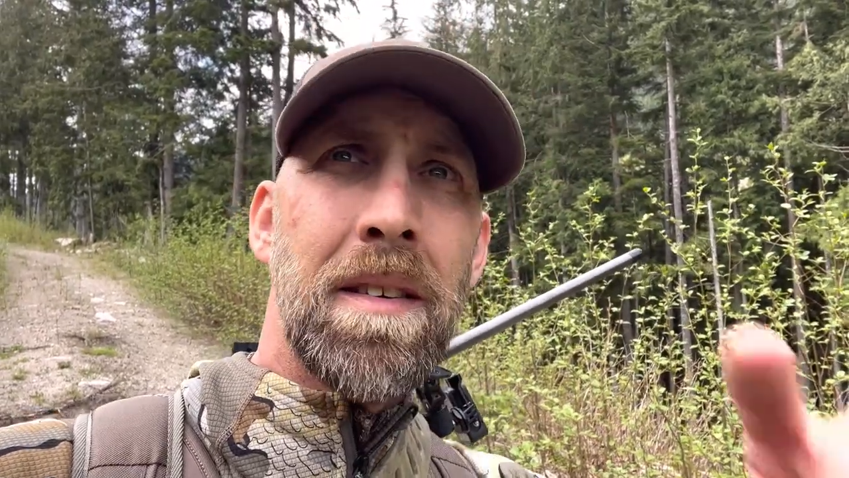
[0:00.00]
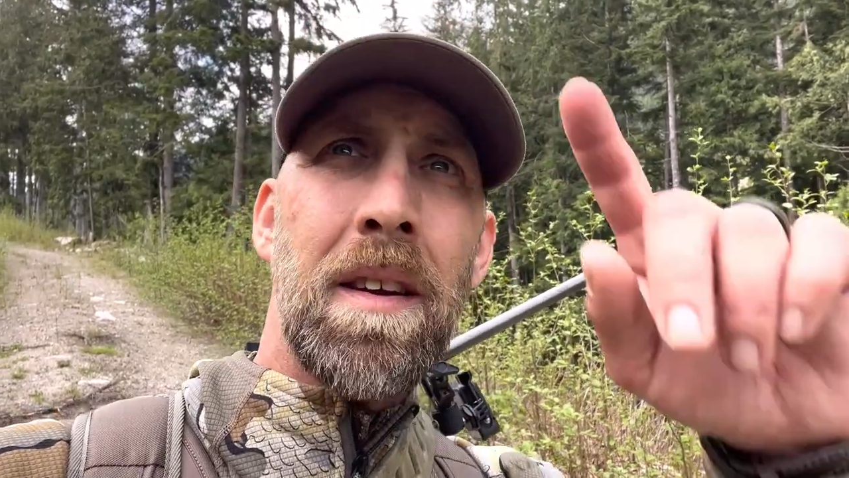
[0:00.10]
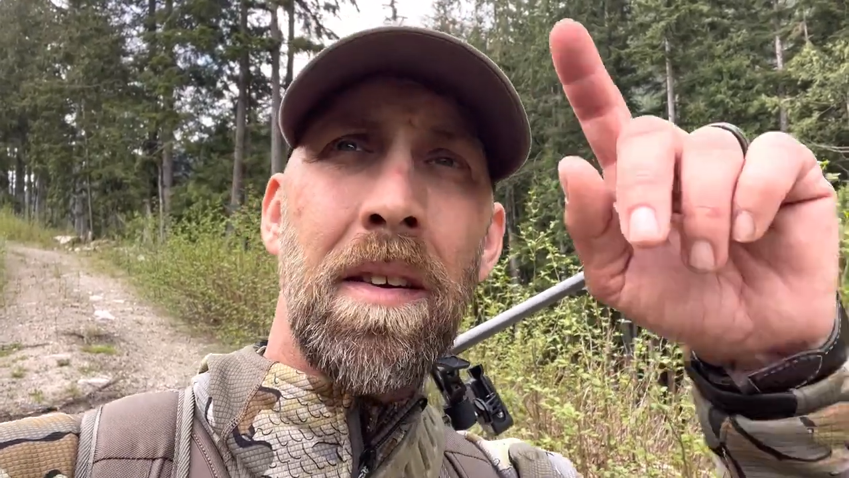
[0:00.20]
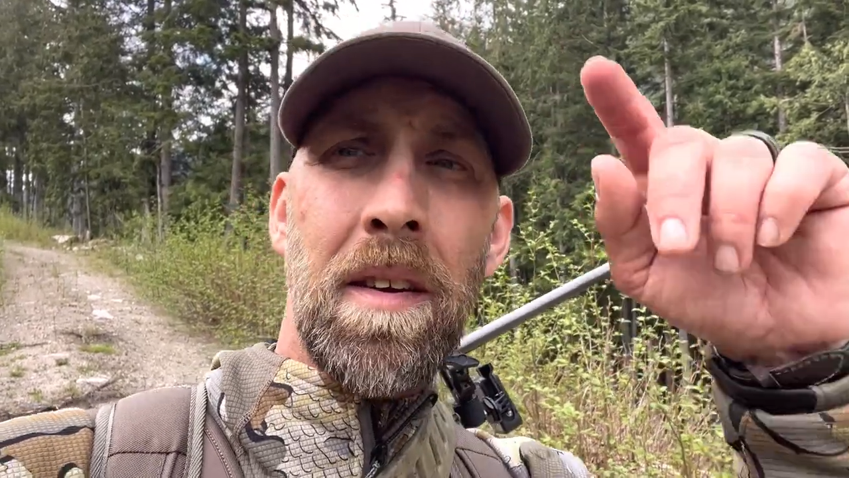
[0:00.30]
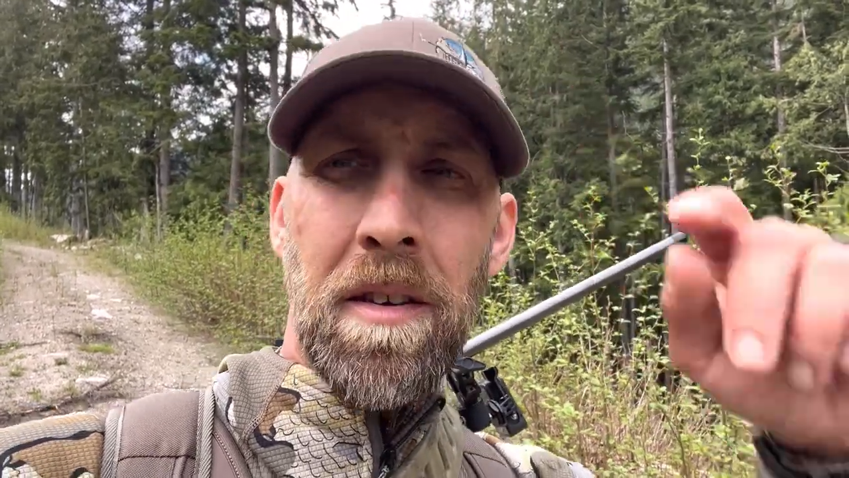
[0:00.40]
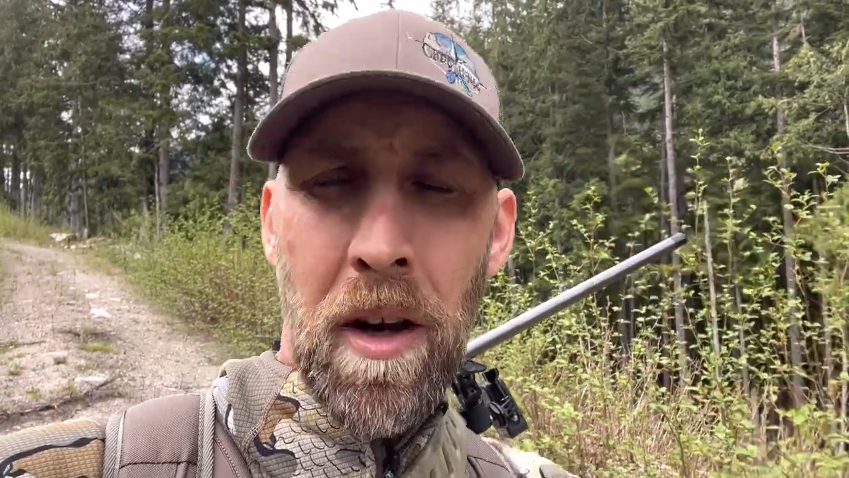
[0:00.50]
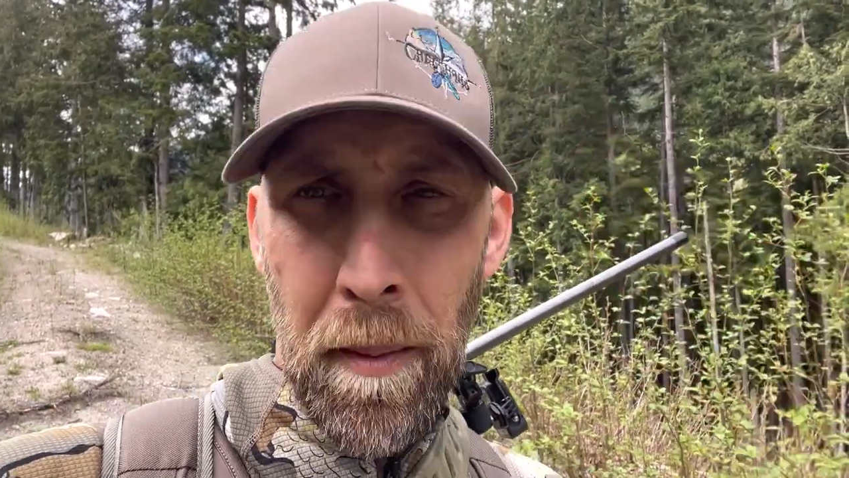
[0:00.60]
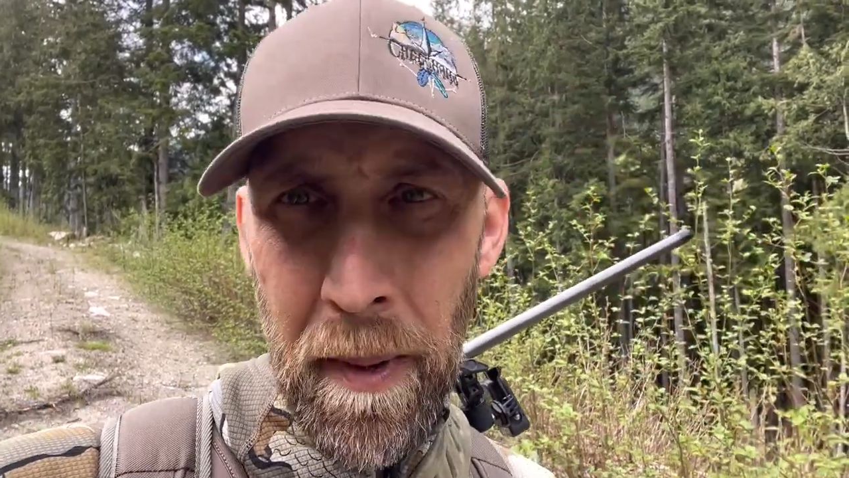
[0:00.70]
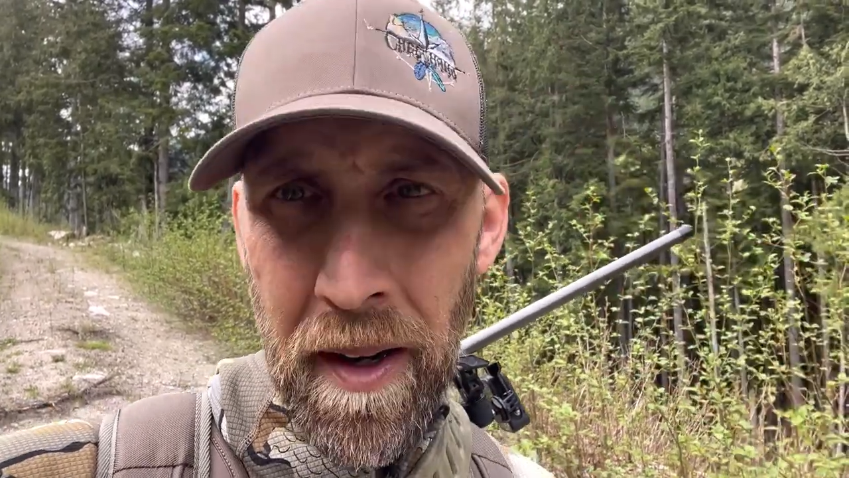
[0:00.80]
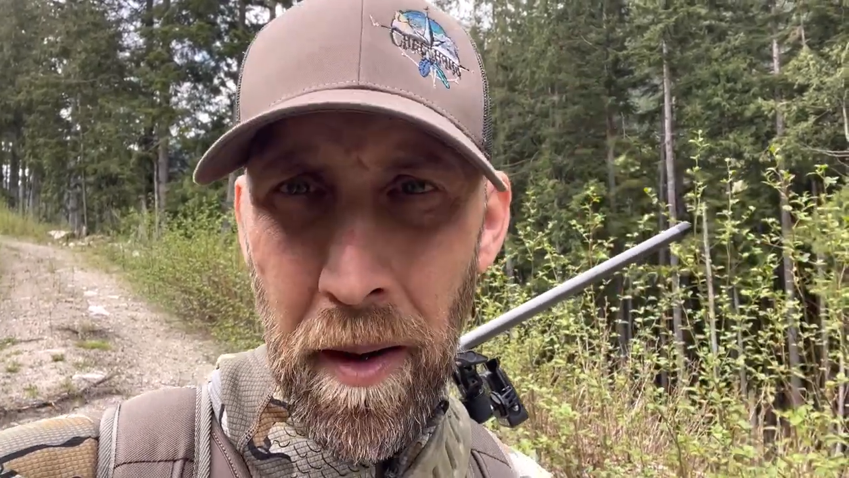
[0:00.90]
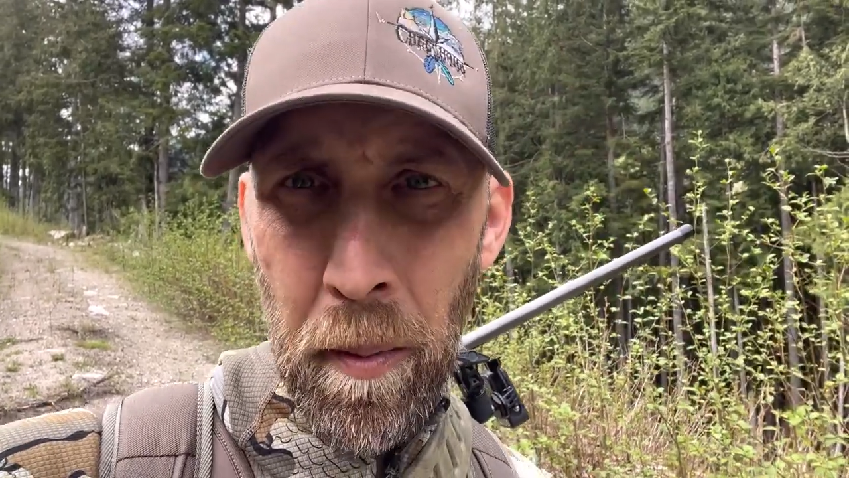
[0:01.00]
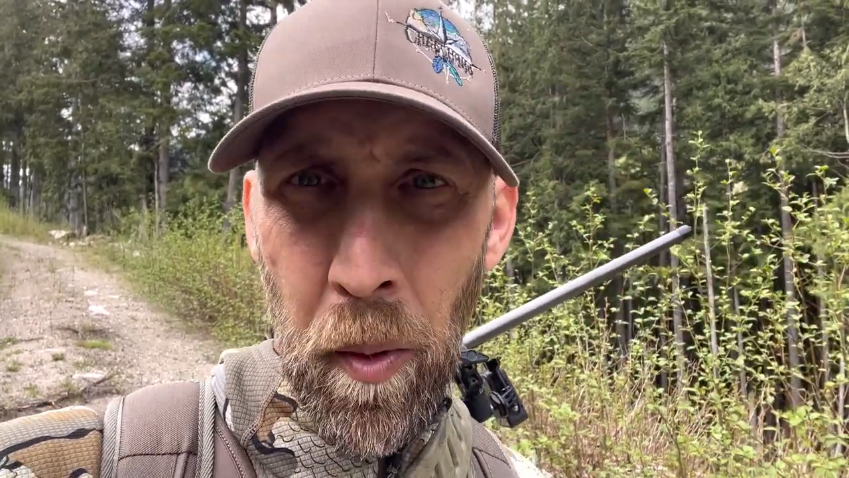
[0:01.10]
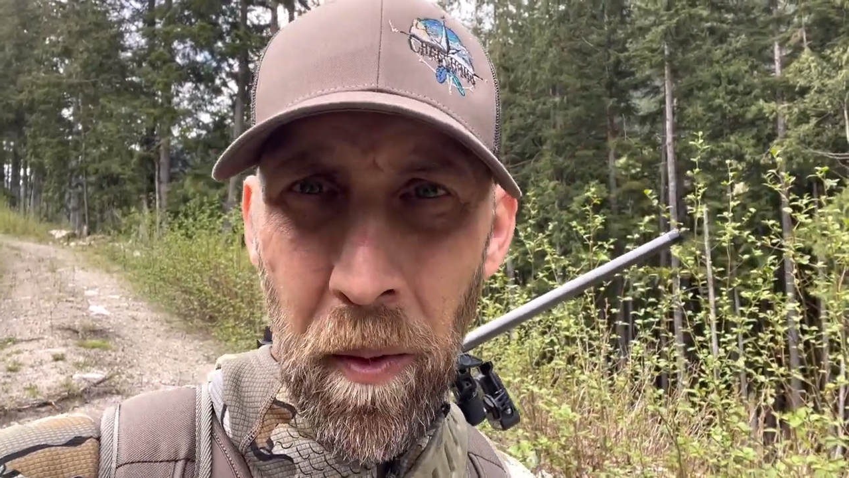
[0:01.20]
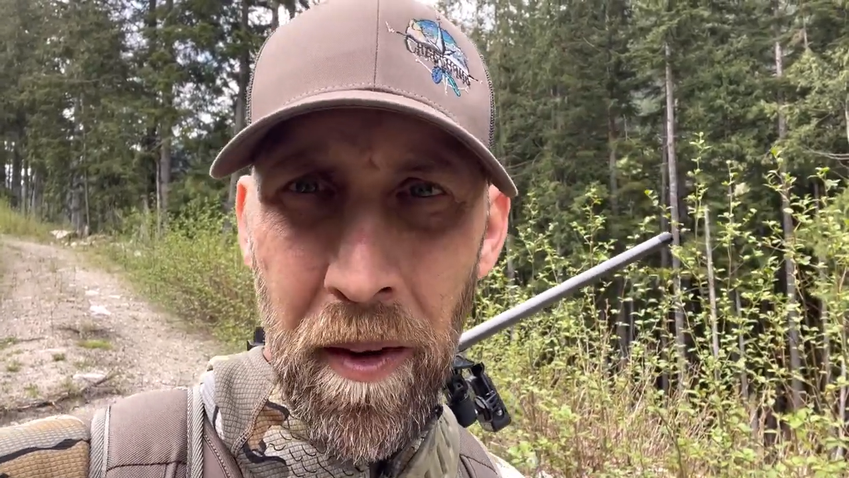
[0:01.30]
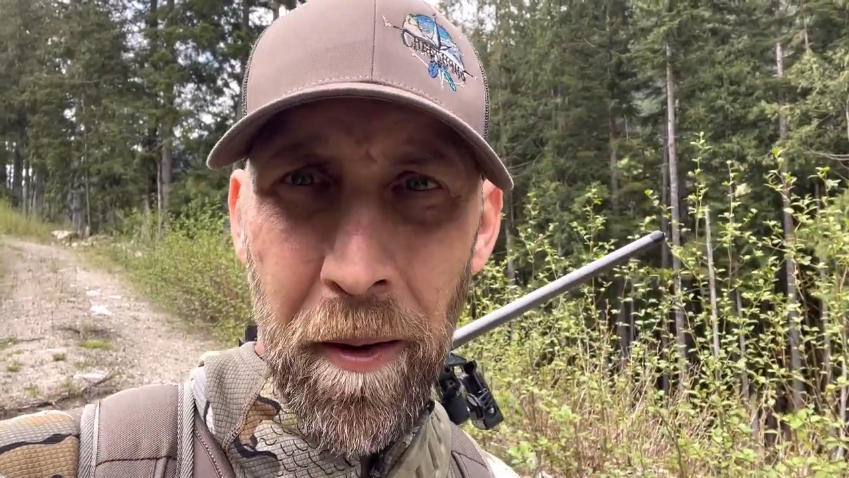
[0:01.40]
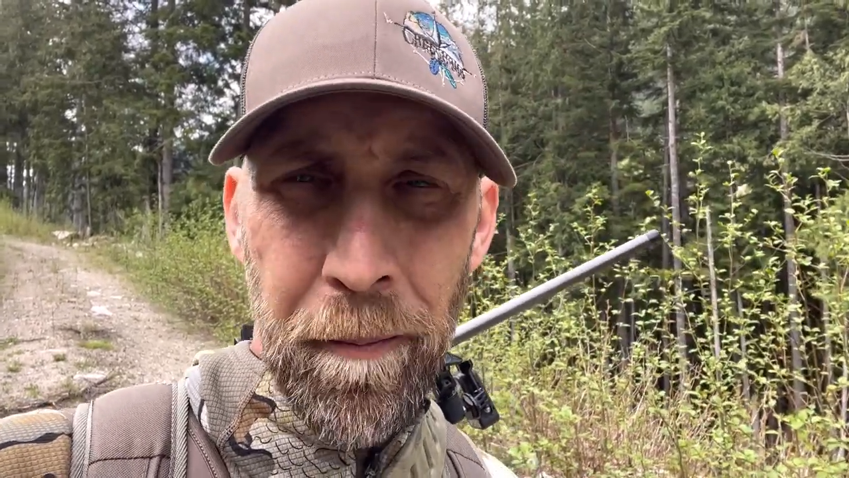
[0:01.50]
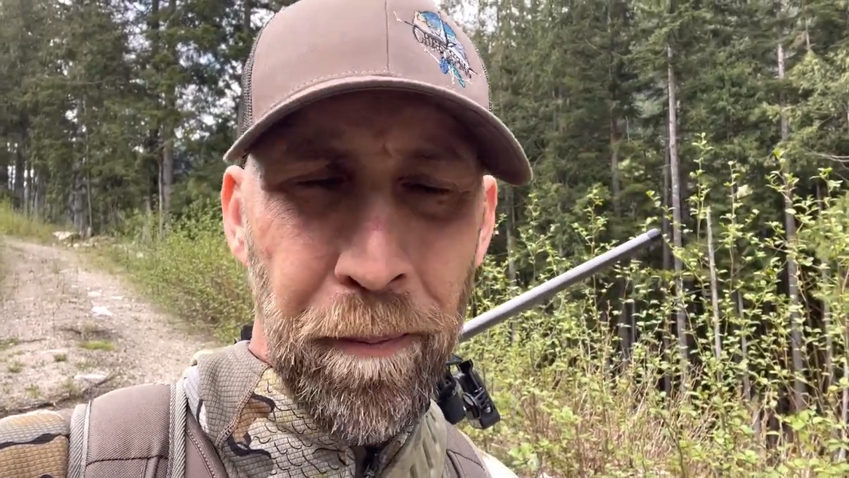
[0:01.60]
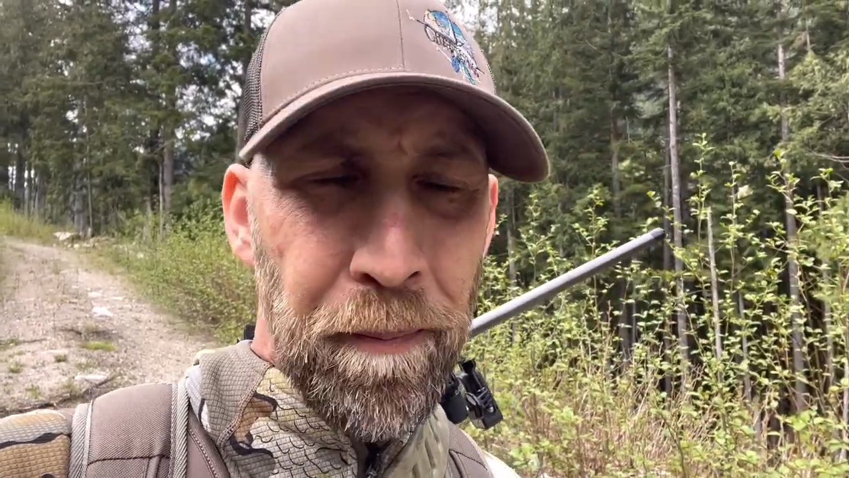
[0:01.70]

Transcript: to the top end of the bowl there